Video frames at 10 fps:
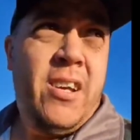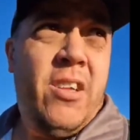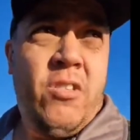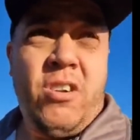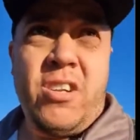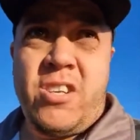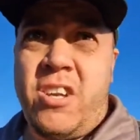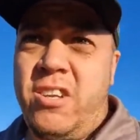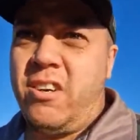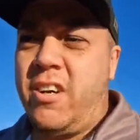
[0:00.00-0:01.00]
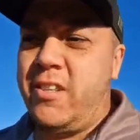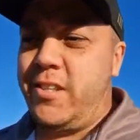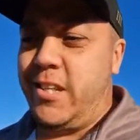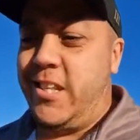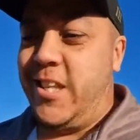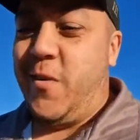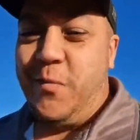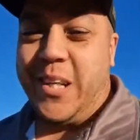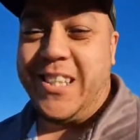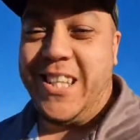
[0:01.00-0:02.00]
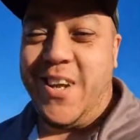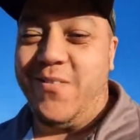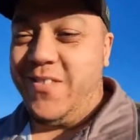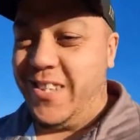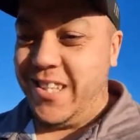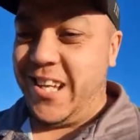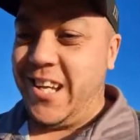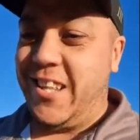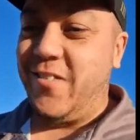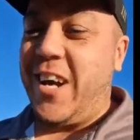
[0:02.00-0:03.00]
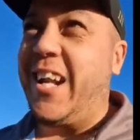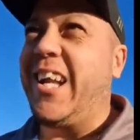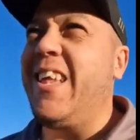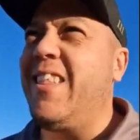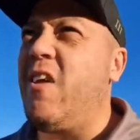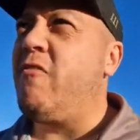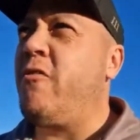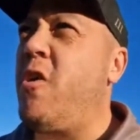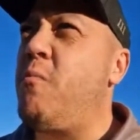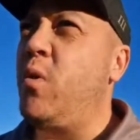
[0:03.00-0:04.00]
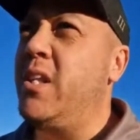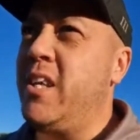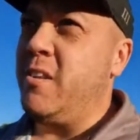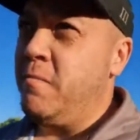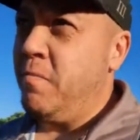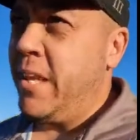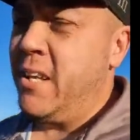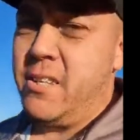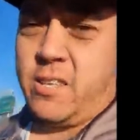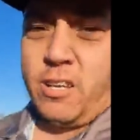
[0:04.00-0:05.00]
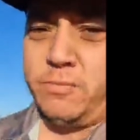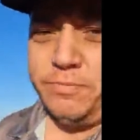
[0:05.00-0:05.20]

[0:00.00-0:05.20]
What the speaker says: thought I'd show you guys just step by step the way to get there from Winton. So